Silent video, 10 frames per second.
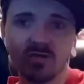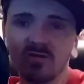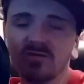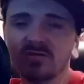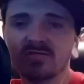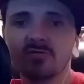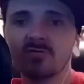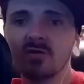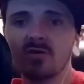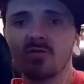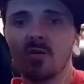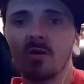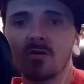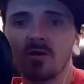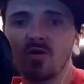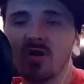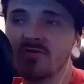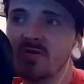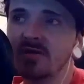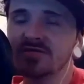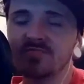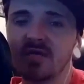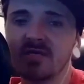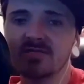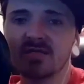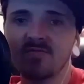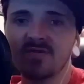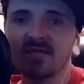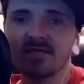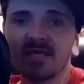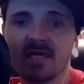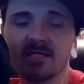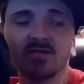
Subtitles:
You can still go all throughout space and everything like that.